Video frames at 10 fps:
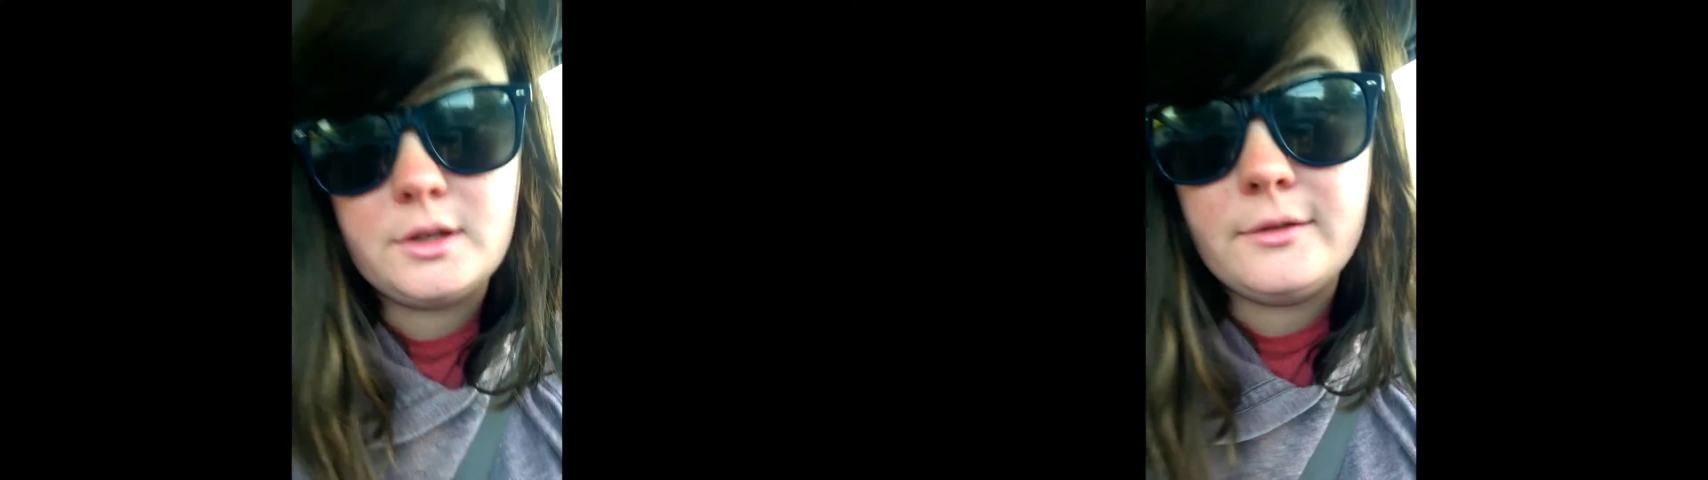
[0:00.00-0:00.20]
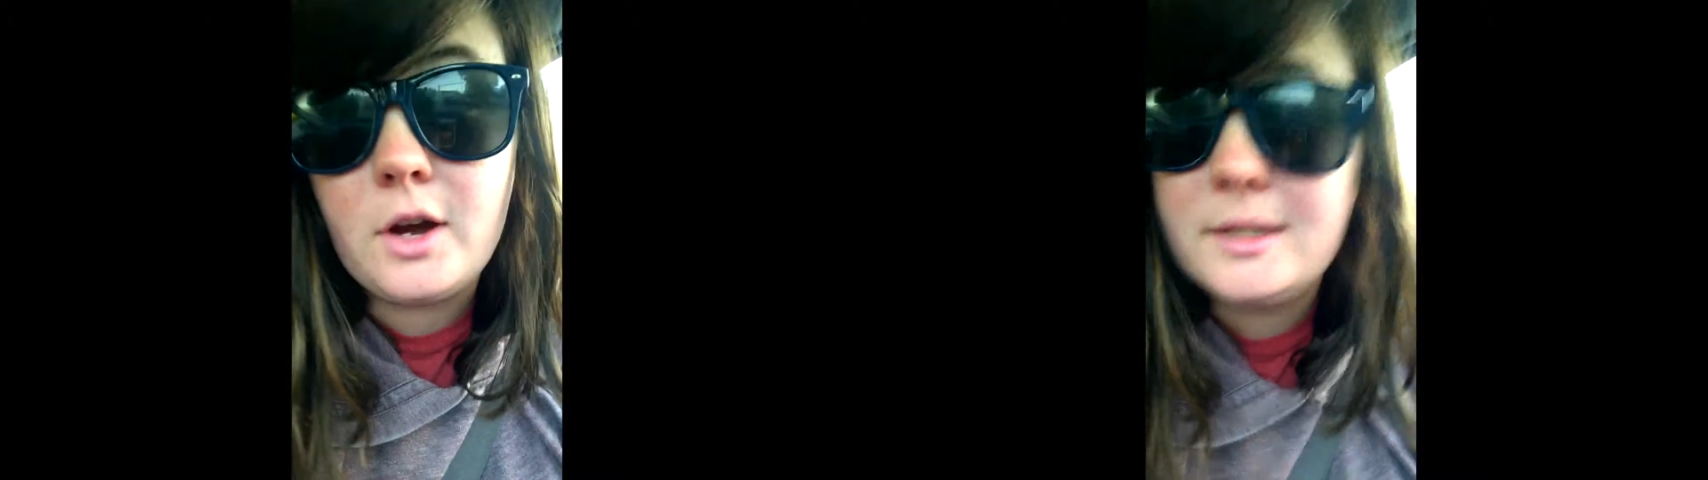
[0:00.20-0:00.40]

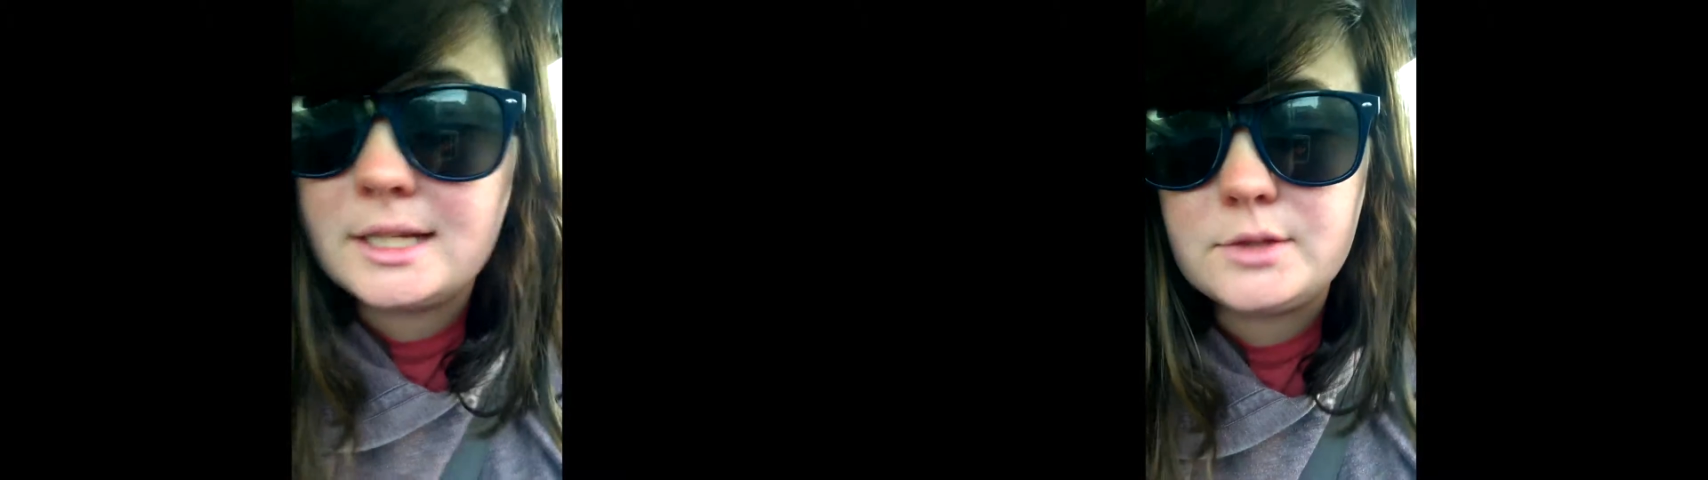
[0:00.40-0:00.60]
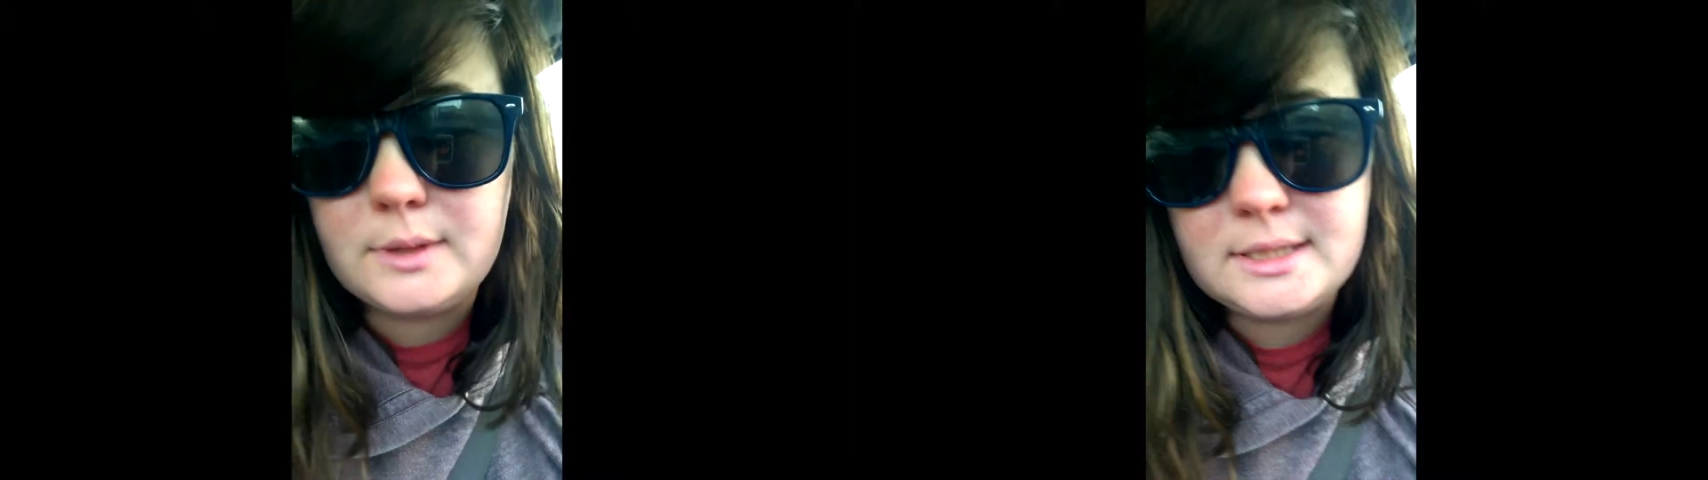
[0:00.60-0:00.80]
of
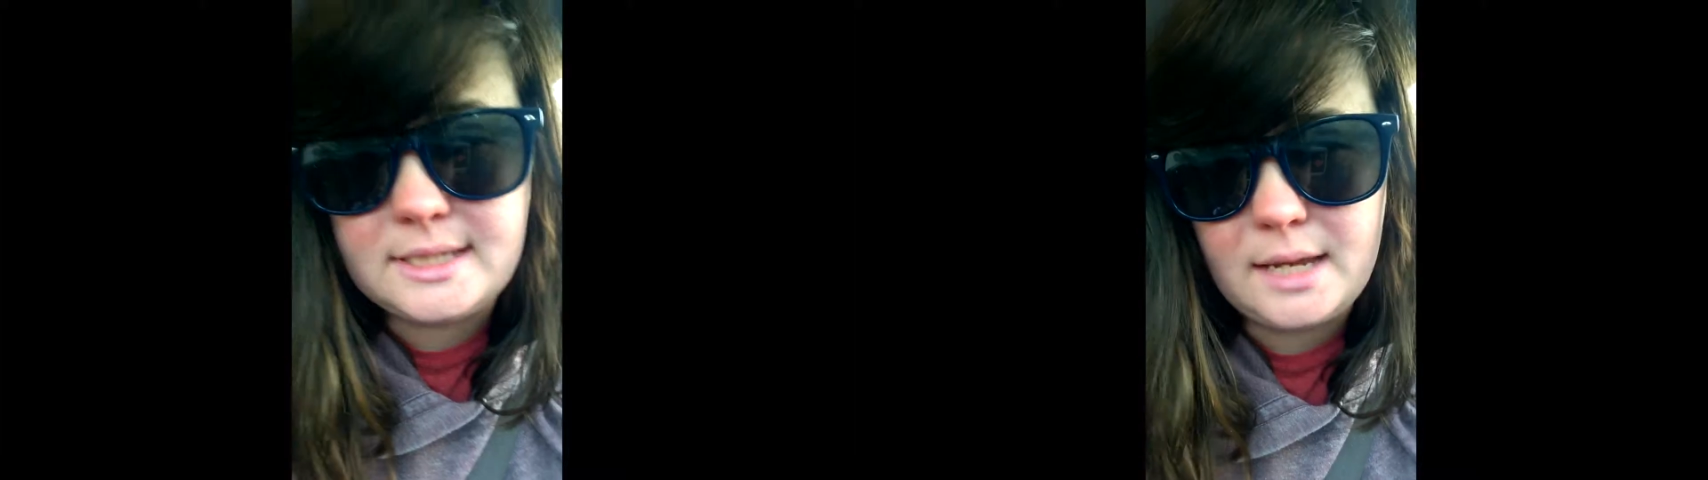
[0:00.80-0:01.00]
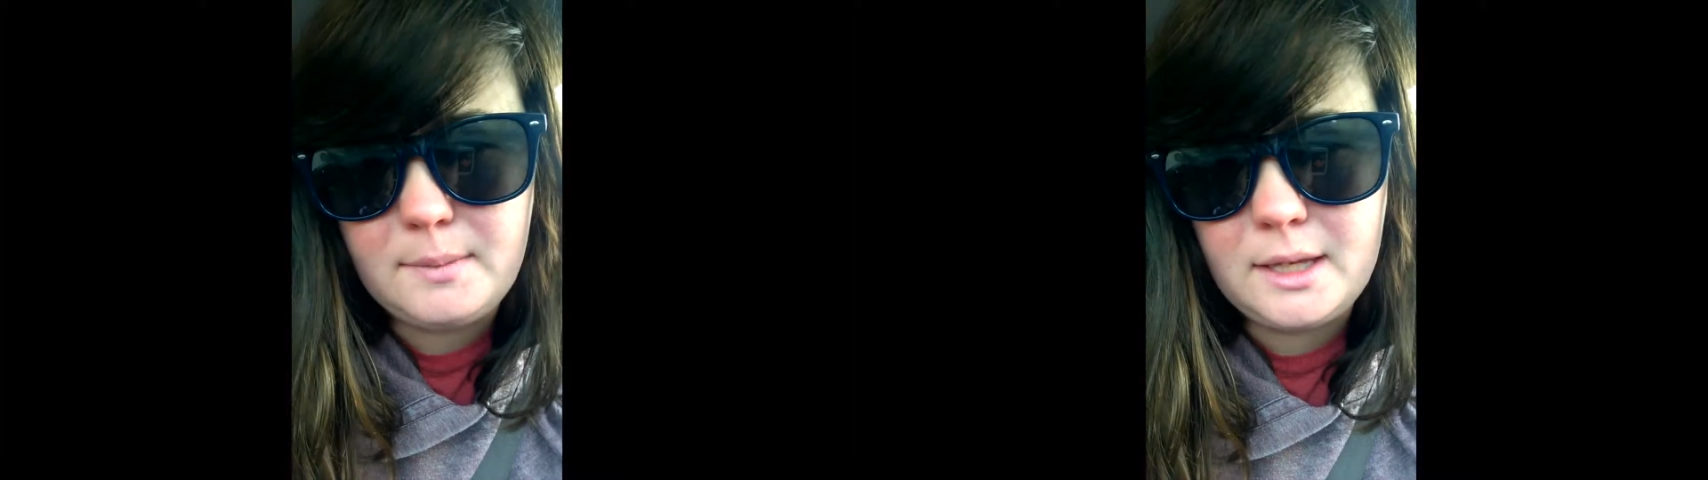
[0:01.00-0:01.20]
context
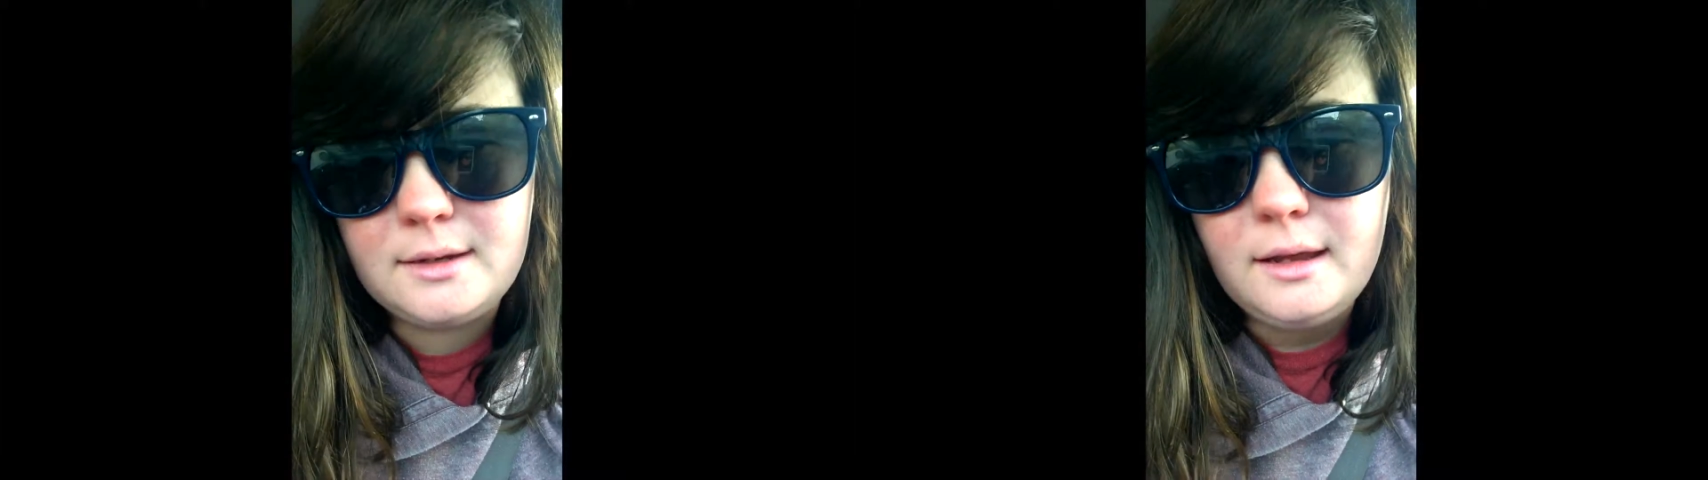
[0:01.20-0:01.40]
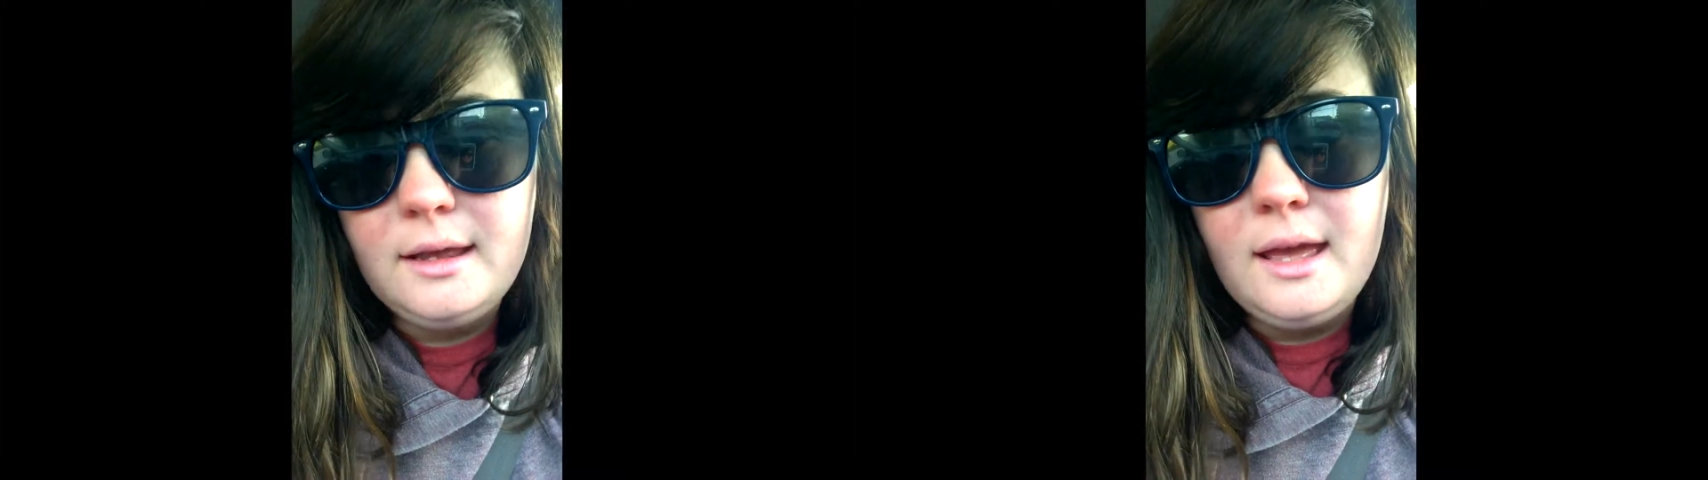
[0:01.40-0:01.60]
reinstatement,